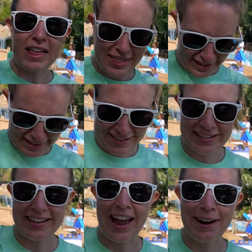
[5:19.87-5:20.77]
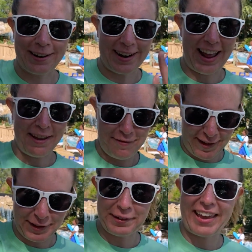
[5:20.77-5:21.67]
think I heard a
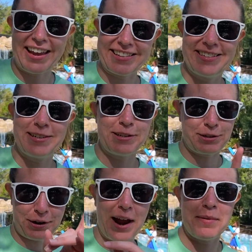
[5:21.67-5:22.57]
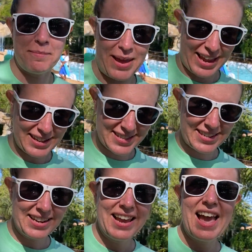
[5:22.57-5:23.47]
fellow guest describe it
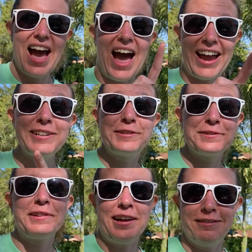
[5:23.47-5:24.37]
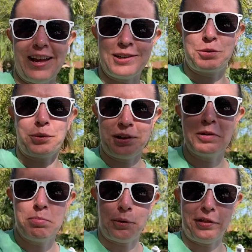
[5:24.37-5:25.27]
best. I do love that twirly
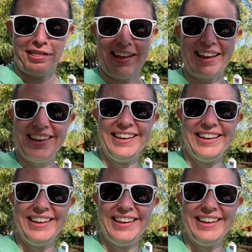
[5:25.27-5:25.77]
bowl thing.